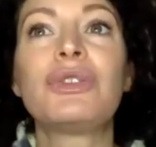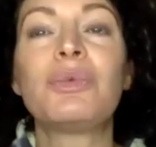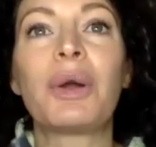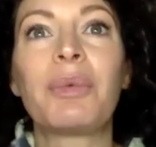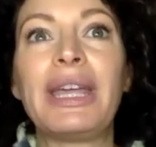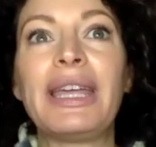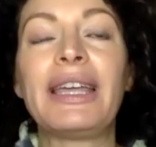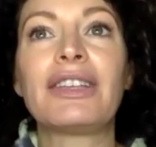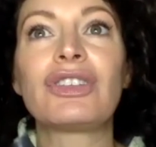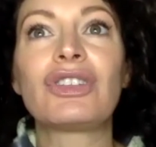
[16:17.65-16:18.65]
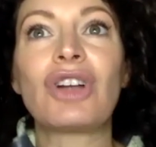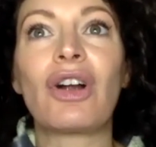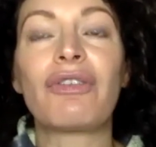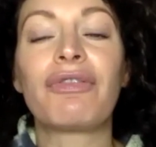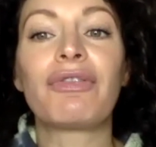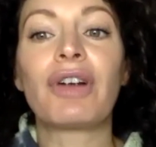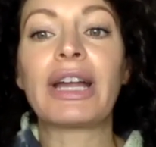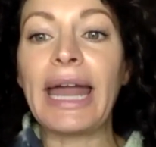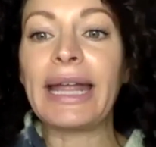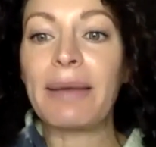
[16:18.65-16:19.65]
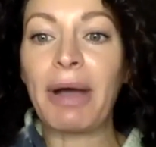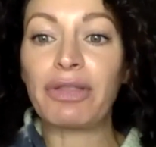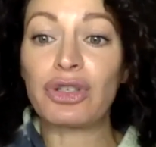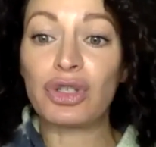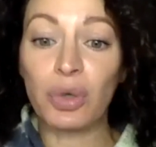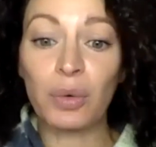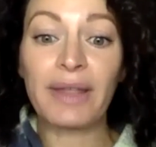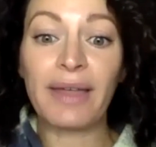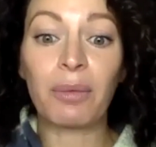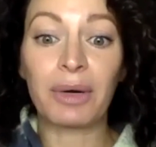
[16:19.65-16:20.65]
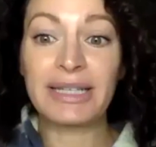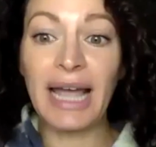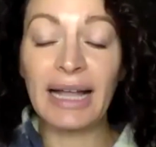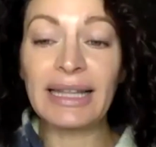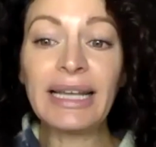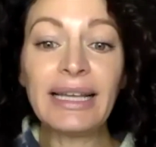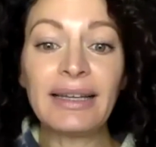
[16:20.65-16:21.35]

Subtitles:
when we start forgetting about the story that we're telling,